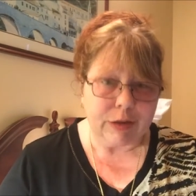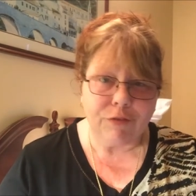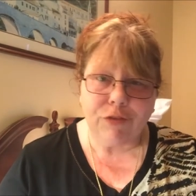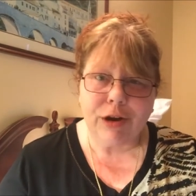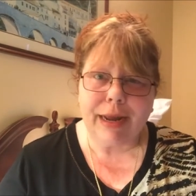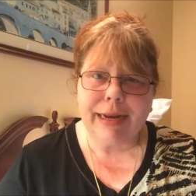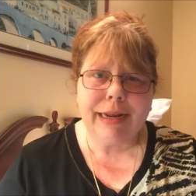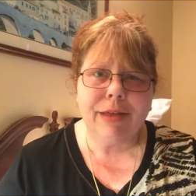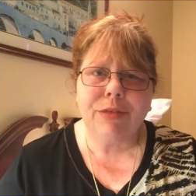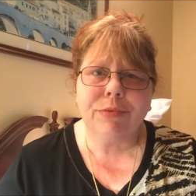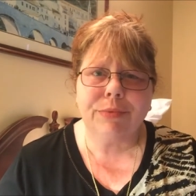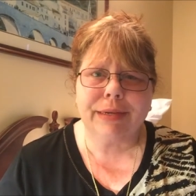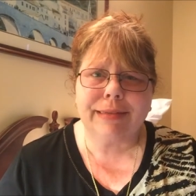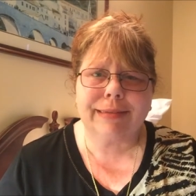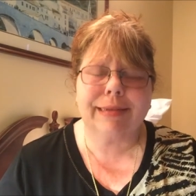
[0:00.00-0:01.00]
for any other
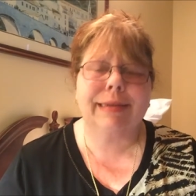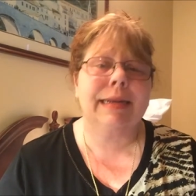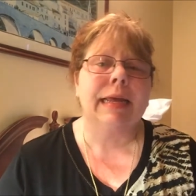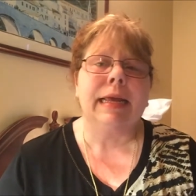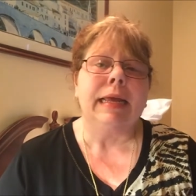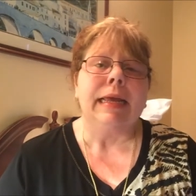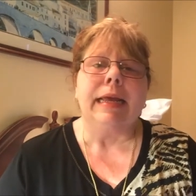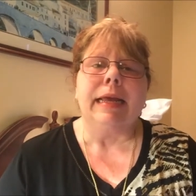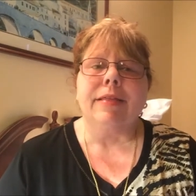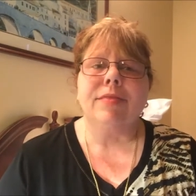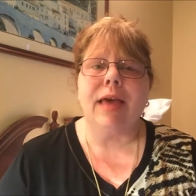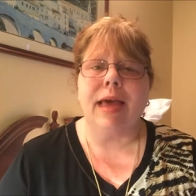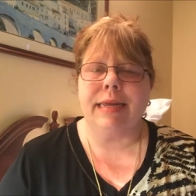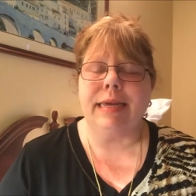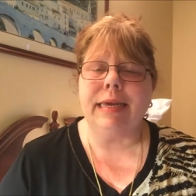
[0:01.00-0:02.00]
reason
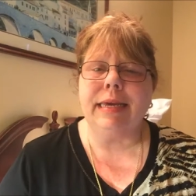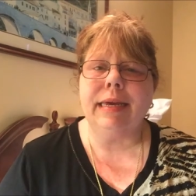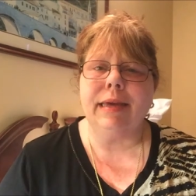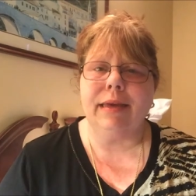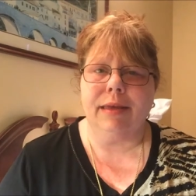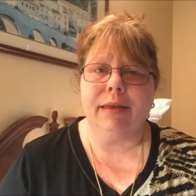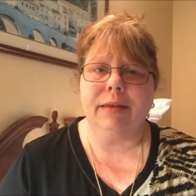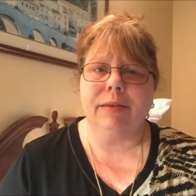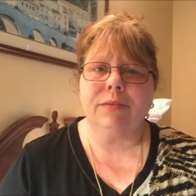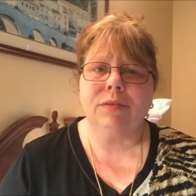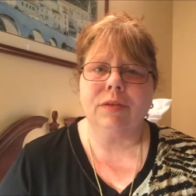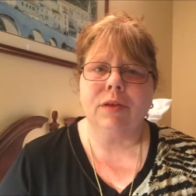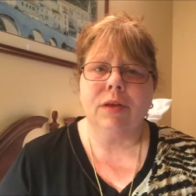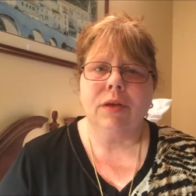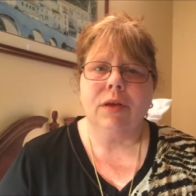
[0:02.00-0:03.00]
than he
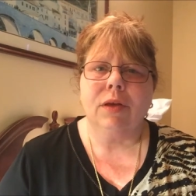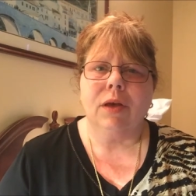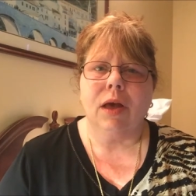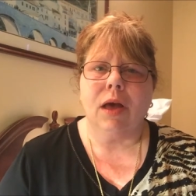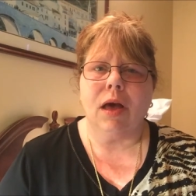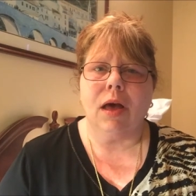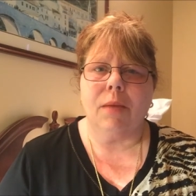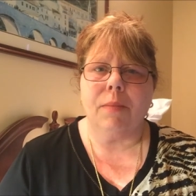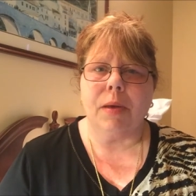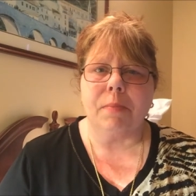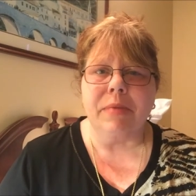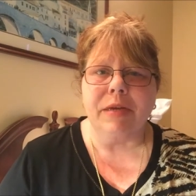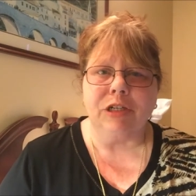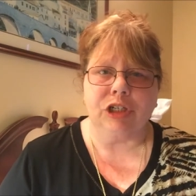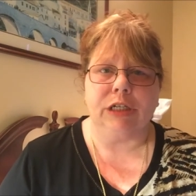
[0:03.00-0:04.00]
is a
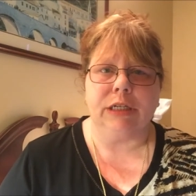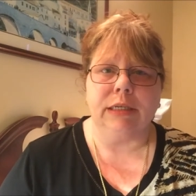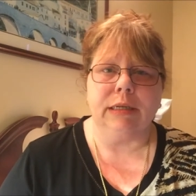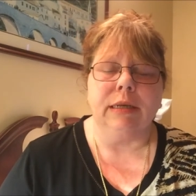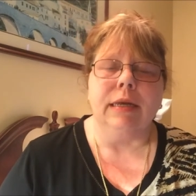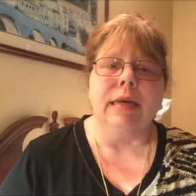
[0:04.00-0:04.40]
mission.